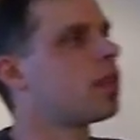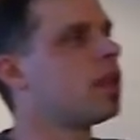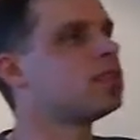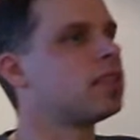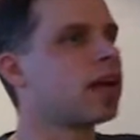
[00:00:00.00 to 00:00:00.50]

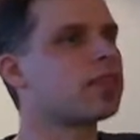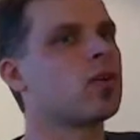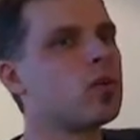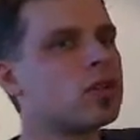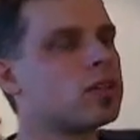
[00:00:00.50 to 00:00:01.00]
is another.
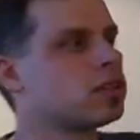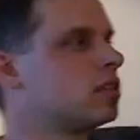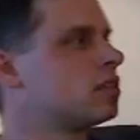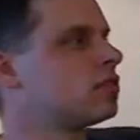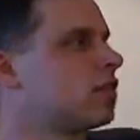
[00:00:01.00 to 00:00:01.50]
Orderedness
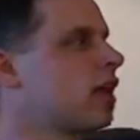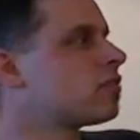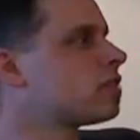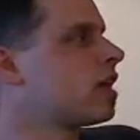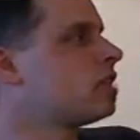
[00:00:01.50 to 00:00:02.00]
is another
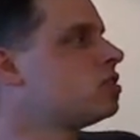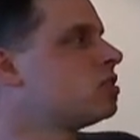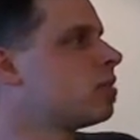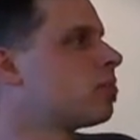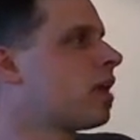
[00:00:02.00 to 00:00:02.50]

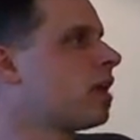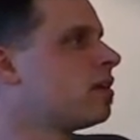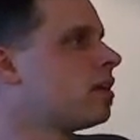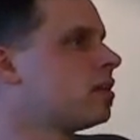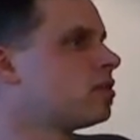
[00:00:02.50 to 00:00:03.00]
relationship that
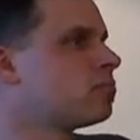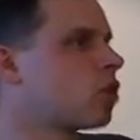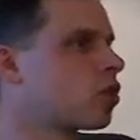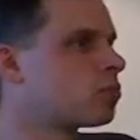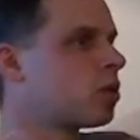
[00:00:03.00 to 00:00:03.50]
is
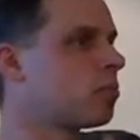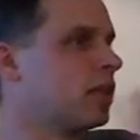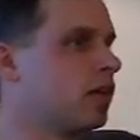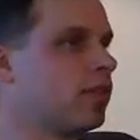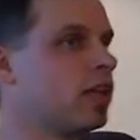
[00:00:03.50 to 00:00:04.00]
not a property
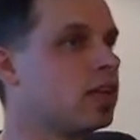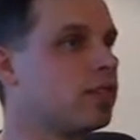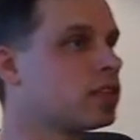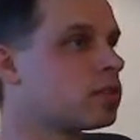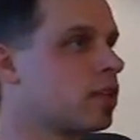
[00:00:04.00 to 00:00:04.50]
of
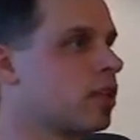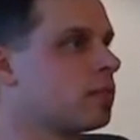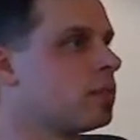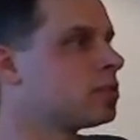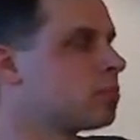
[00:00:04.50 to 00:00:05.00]
individual
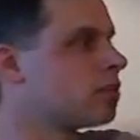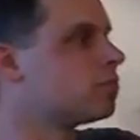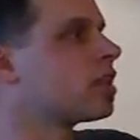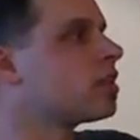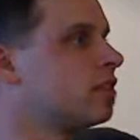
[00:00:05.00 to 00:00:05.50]
elements, but a
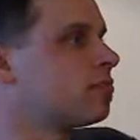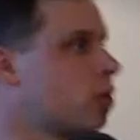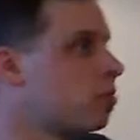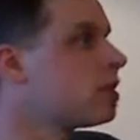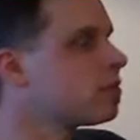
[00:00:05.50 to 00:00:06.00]
relative
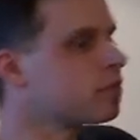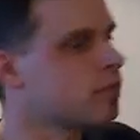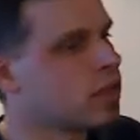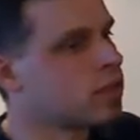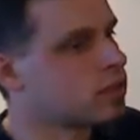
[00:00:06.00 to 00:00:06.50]
property.
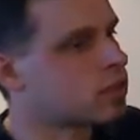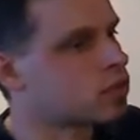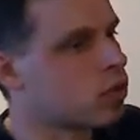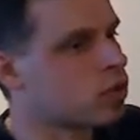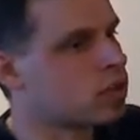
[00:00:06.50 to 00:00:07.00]
The
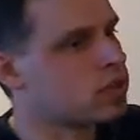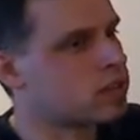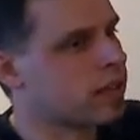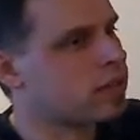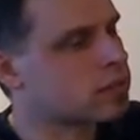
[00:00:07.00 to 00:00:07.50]
sorted
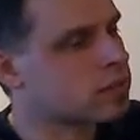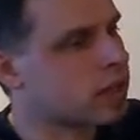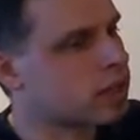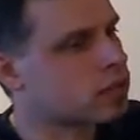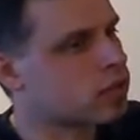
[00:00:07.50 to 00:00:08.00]
set
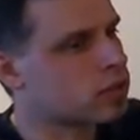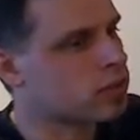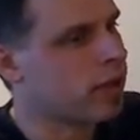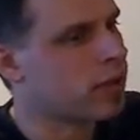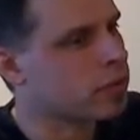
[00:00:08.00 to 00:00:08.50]
and sorted
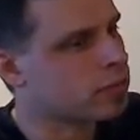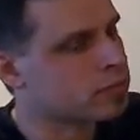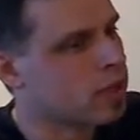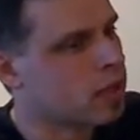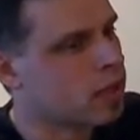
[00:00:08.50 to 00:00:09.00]
map.
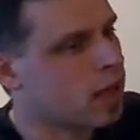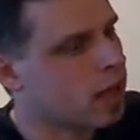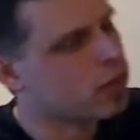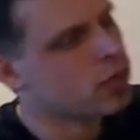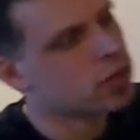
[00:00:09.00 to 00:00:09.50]
And
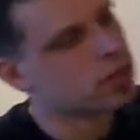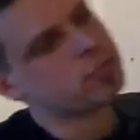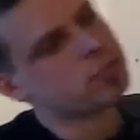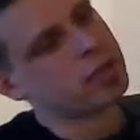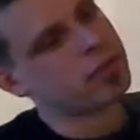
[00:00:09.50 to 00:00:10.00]
I thought a little
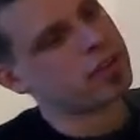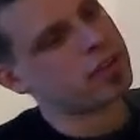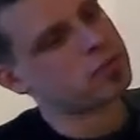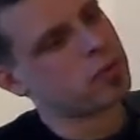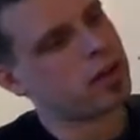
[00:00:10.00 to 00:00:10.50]
bit about
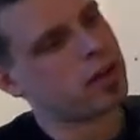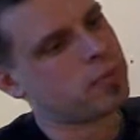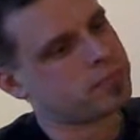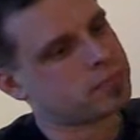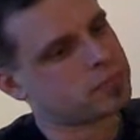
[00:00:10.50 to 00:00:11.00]
this one, and
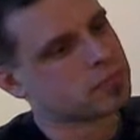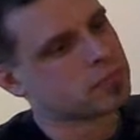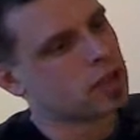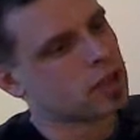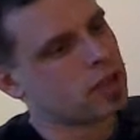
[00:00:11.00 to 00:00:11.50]

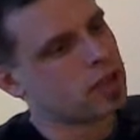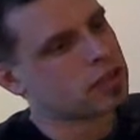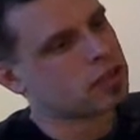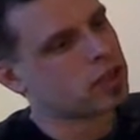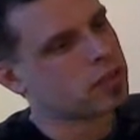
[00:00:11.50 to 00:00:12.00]

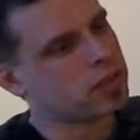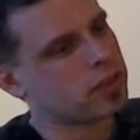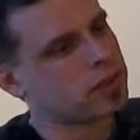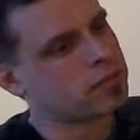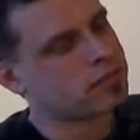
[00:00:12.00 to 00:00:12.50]
it struck me
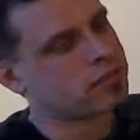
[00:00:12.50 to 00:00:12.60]
that